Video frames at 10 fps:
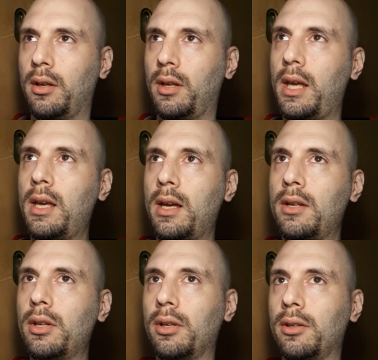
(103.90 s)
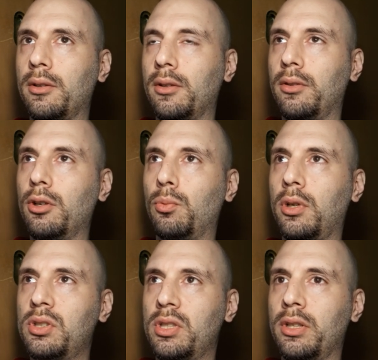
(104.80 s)
And there
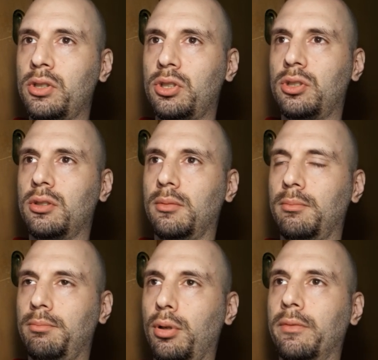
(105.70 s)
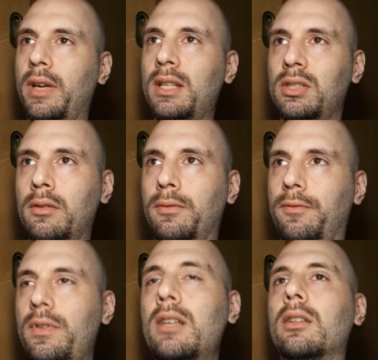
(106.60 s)
was this pervasive
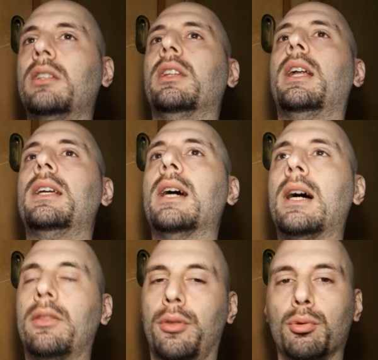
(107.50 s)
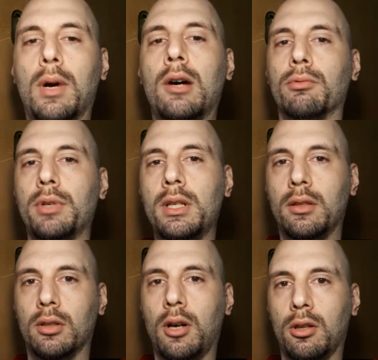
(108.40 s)
feeling that I got throughout
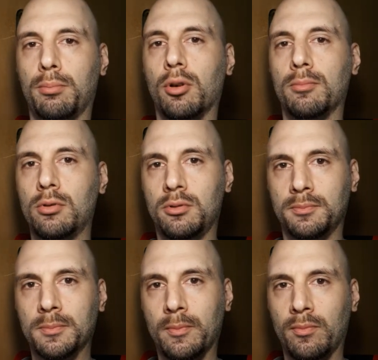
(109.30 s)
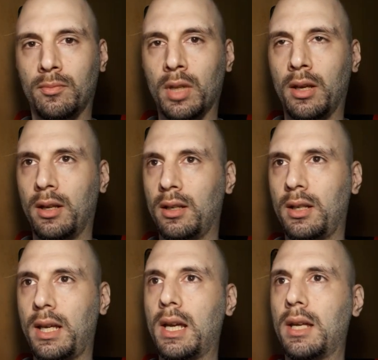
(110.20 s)
reading The Color Purple,
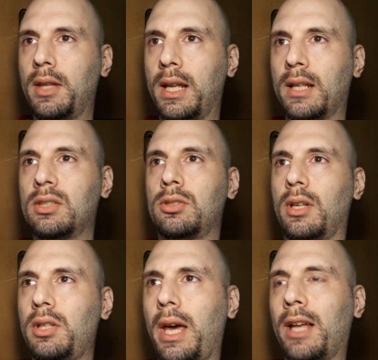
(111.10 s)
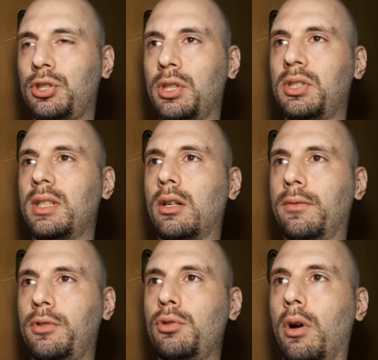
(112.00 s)
and that has attached
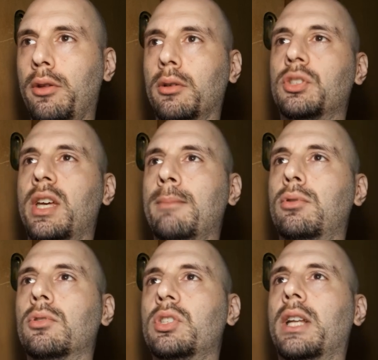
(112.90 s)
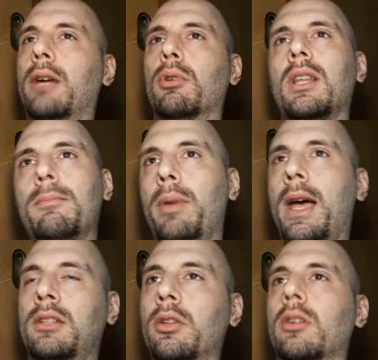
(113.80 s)
itself to other examples that I relate
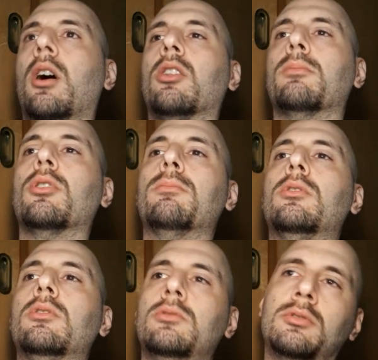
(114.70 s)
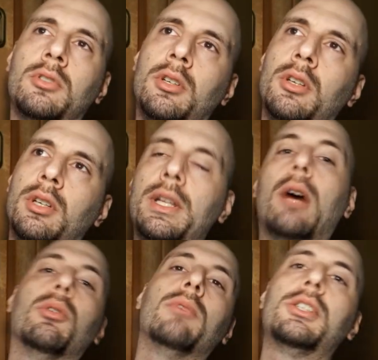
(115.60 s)
back to The Color Purple
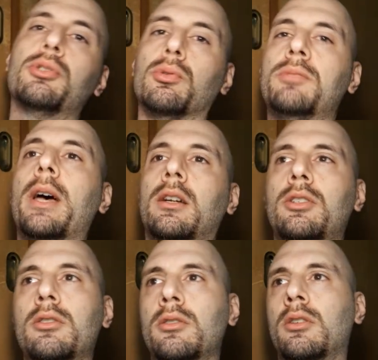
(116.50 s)
now in retrospect.